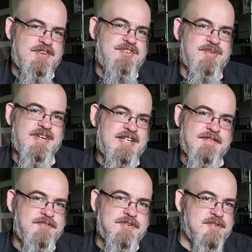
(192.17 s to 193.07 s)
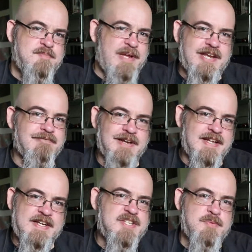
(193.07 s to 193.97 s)
Should it have just been
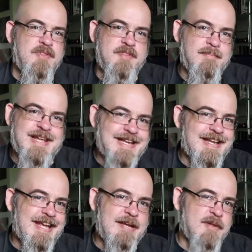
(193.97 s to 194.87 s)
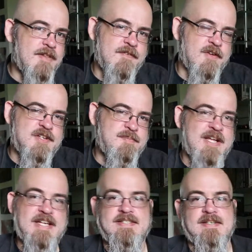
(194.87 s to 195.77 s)
released with the main game in the first
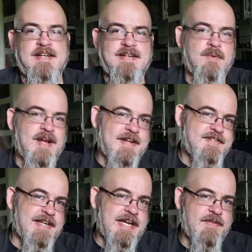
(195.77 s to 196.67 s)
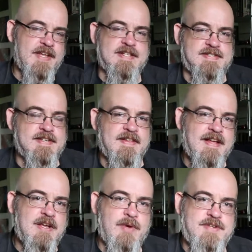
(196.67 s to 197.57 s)
place? I don't actually know the answer to
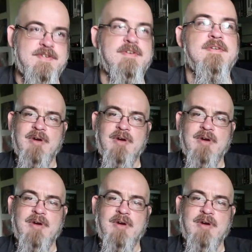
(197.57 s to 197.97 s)
that question.